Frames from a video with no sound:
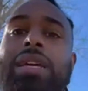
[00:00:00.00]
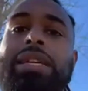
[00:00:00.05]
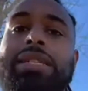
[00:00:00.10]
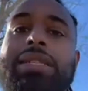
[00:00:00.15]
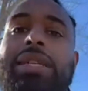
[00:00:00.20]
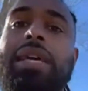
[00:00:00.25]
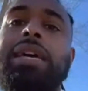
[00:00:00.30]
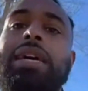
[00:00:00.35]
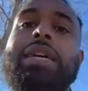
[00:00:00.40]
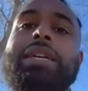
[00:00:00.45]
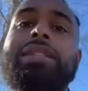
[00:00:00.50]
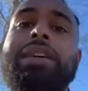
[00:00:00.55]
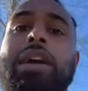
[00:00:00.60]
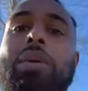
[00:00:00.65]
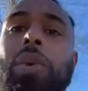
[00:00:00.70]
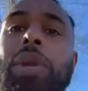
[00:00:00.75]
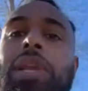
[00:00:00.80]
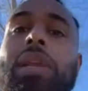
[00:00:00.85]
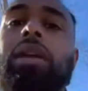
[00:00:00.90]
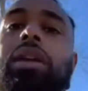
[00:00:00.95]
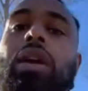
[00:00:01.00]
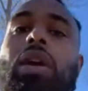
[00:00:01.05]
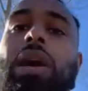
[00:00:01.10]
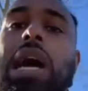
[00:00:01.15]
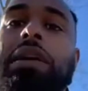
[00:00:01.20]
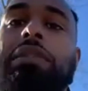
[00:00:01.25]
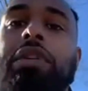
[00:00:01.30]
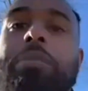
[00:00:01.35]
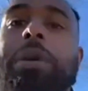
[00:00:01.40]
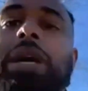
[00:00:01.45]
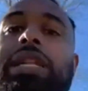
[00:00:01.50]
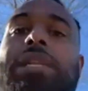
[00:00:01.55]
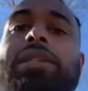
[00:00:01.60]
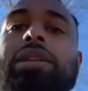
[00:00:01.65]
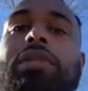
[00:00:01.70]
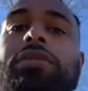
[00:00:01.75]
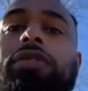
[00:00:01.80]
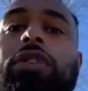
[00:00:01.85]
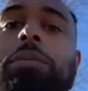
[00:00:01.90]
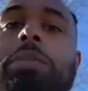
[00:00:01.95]
Says a week ago, I
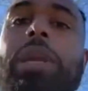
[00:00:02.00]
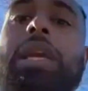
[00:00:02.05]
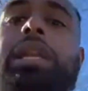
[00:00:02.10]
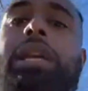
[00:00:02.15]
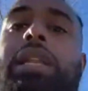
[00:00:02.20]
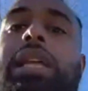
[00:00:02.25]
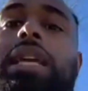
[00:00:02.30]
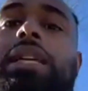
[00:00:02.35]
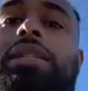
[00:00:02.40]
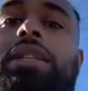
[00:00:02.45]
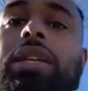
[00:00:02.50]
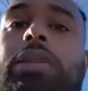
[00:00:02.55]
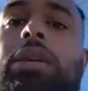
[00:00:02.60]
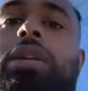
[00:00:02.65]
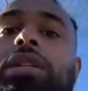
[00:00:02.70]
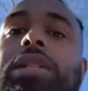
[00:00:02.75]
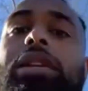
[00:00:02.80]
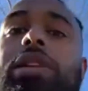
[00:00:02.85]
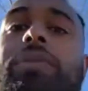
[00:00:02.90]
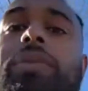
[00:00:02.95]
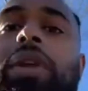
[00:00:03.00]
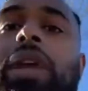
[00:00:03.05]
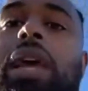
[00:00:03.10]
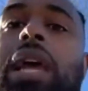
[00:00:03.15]
repented for being a lazy Christian.